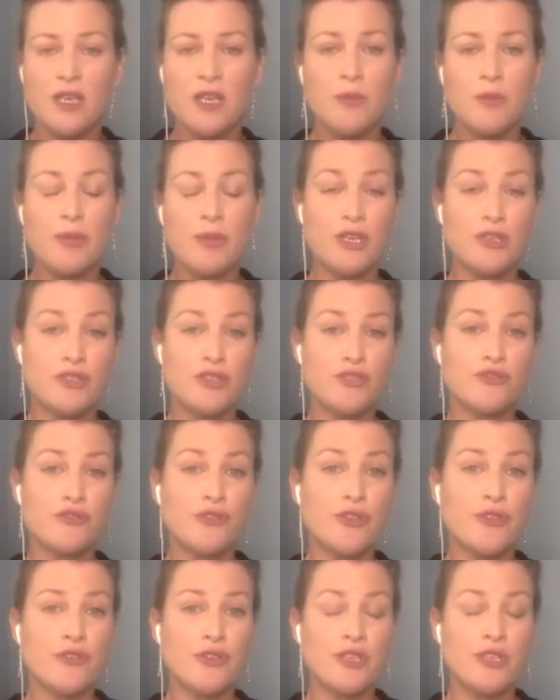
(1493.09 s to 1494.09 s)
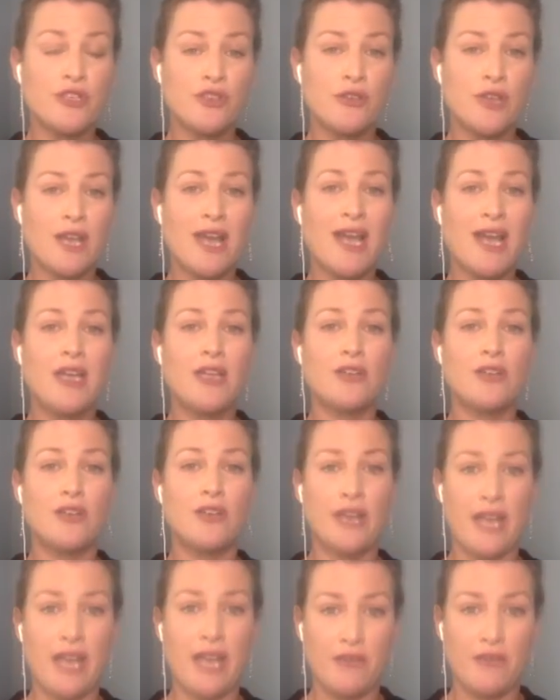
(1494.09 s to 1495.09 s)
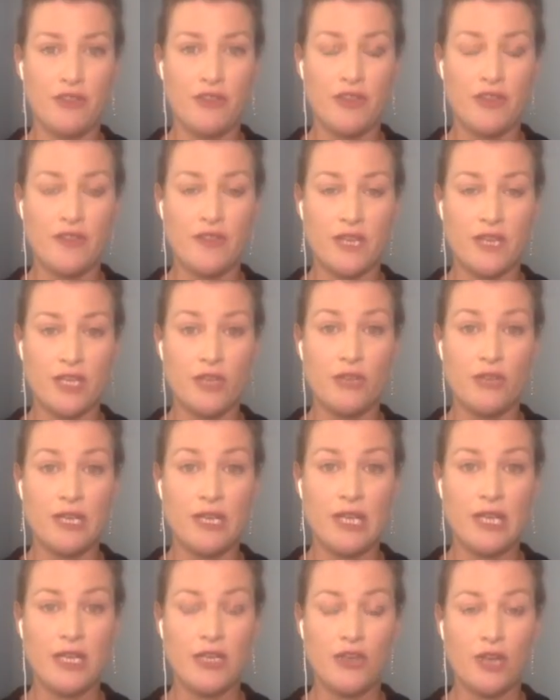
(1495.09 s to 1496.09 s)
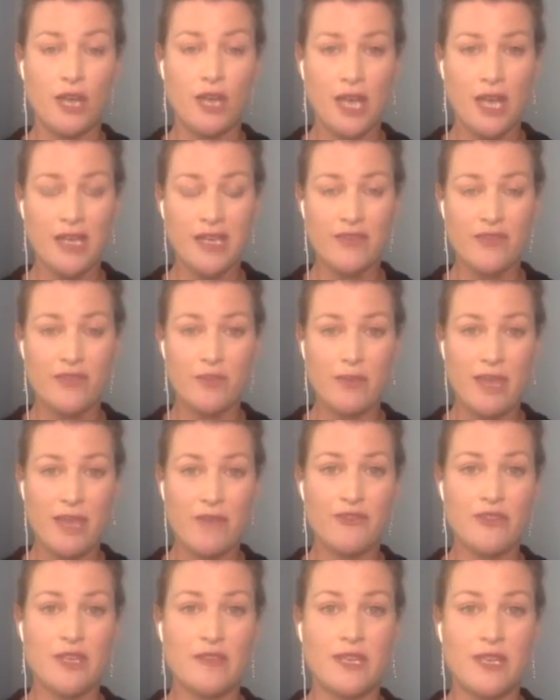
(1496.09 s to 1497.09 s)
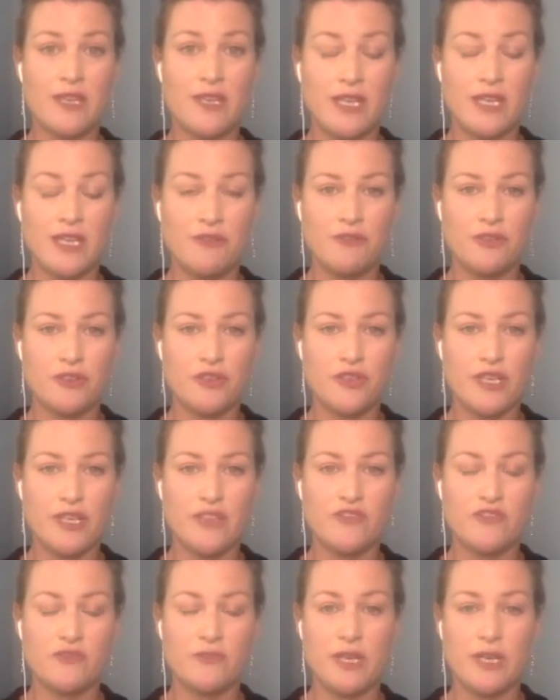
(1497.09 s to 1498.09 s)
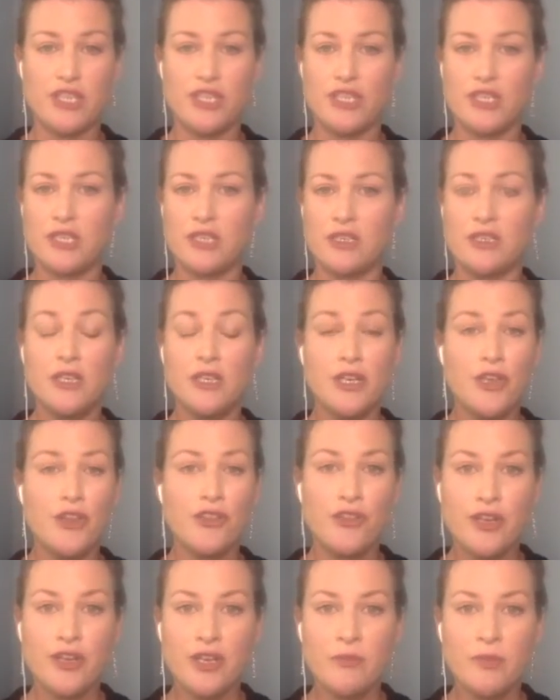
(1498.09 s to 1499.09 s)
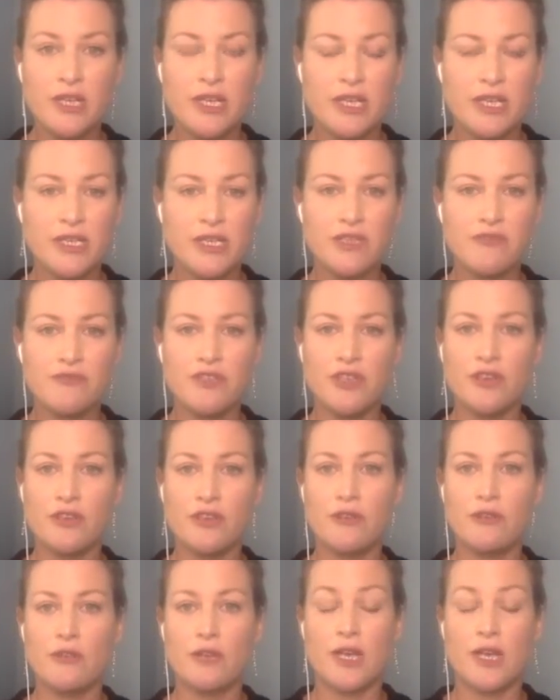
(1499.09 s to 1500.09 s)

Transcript: Because the truth is, you can't learn everything that you need. You can't give them everything they need for a transformation in a 30 minute interview, a